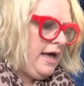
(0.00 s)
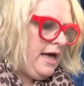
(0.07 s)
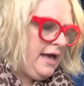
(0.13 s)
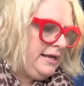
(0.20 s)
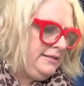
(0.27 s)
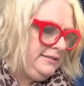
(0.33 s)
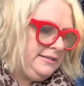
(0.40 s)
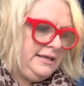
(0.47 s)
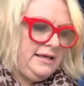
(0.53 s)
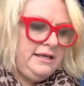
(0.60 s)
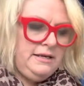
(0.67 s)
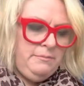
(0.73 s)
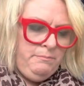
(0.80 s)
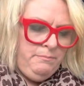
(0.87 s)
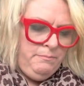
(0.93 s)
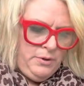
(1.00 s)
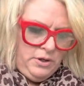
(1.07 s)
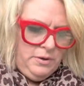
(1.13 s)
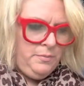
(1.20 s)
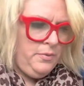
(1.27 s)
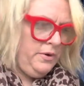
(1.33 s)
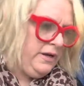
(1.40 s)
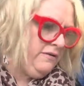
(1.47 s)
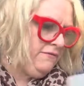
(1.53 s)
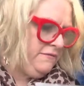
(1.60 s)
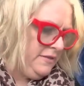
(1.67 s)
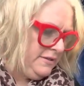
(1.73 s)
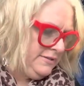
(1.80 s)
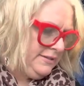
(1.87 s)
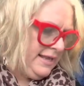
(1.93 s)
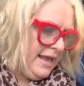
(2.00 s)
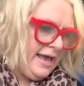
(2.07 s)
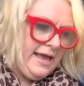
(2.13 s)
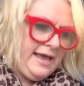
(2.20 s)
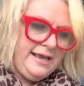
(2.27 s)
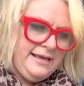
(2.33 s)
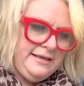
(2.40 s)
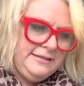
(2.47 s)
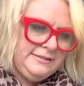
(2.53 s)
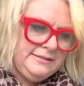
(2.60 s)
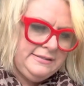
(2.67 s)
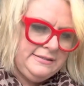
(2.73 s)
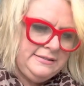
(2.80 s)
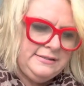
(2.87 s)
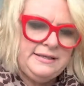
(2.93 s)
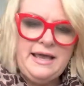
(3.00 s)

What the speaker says: I did book brief this case.